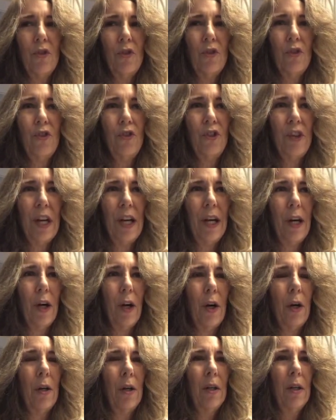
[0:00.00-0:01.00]

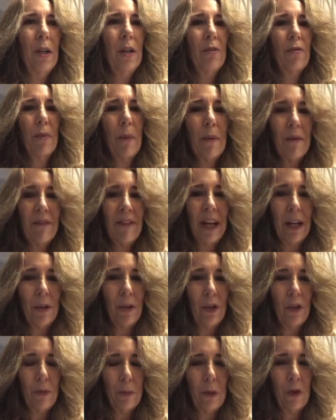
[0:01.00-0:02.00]
share from a
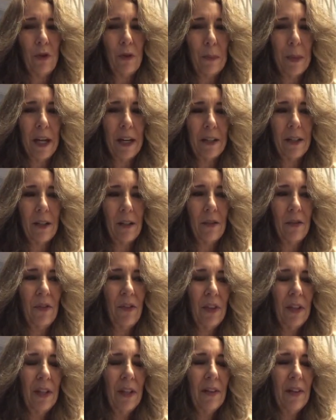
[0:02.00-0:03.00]
veteran's perspective
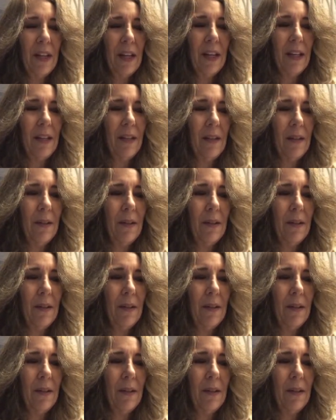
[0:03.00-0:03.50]
that